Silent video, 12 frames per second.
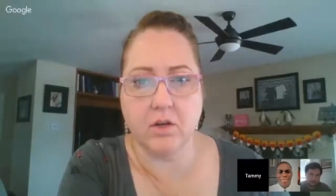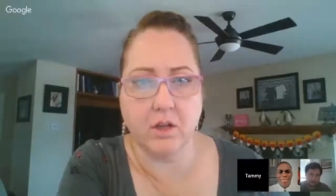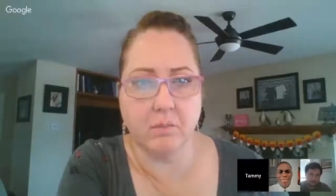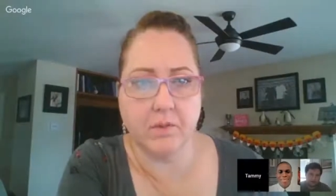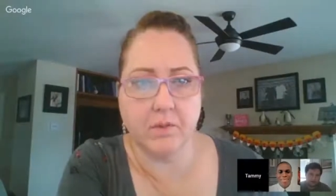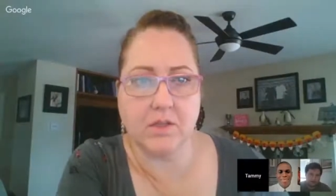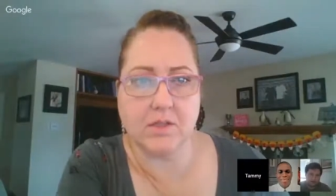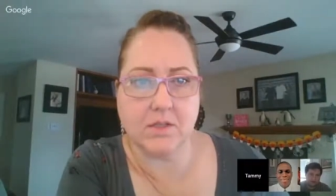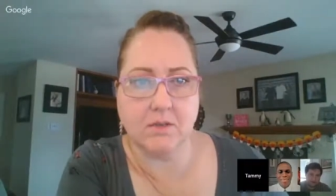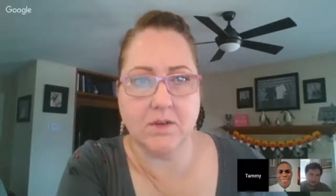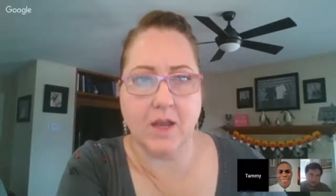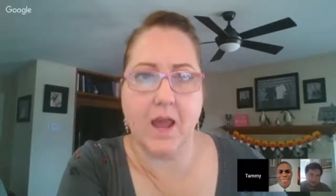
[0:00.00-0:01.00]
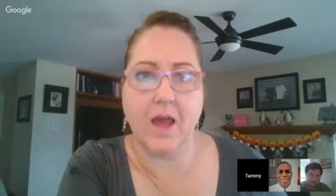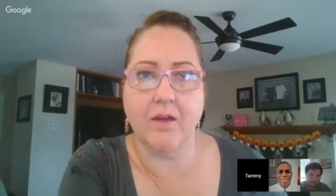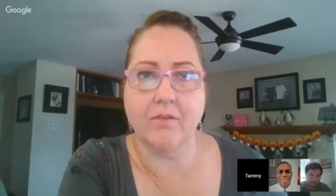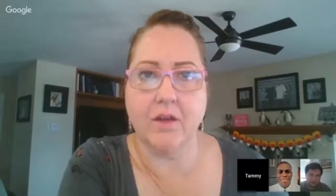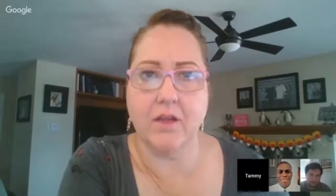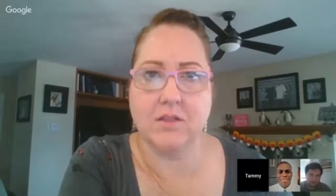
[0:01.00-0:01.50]
company doesn't even have
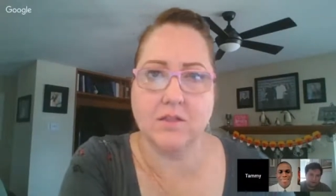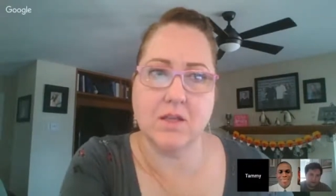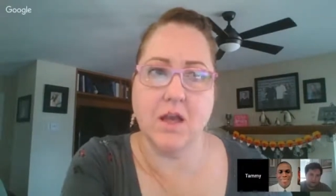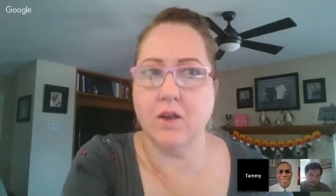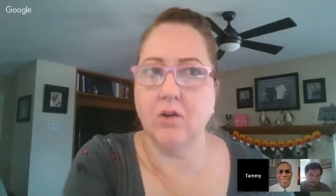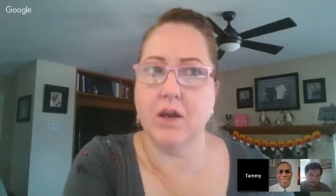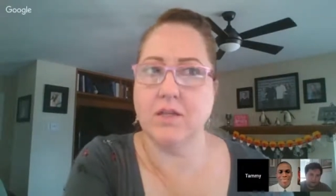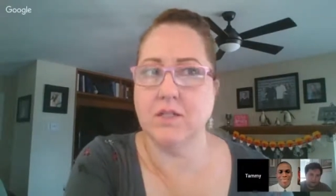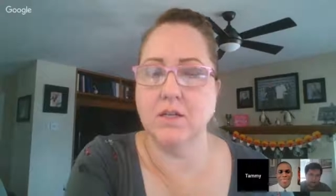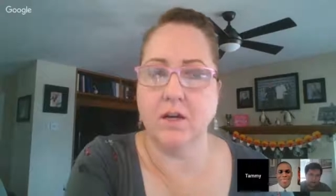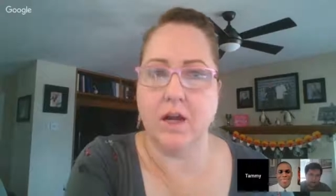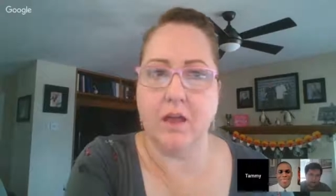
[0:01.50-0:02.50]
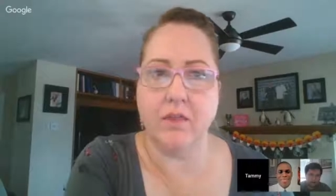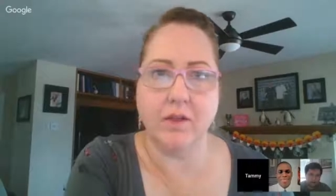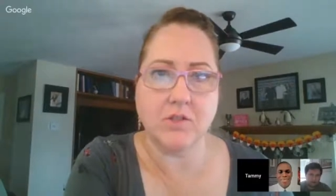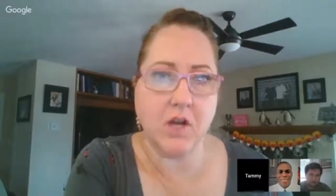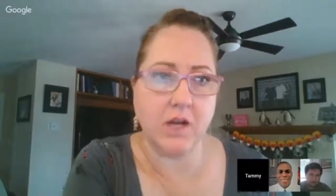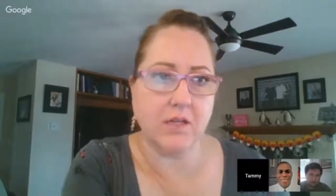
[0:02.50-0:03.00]
a set criteria. They
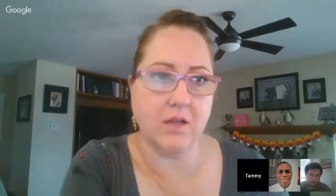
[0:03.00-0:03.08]
tried to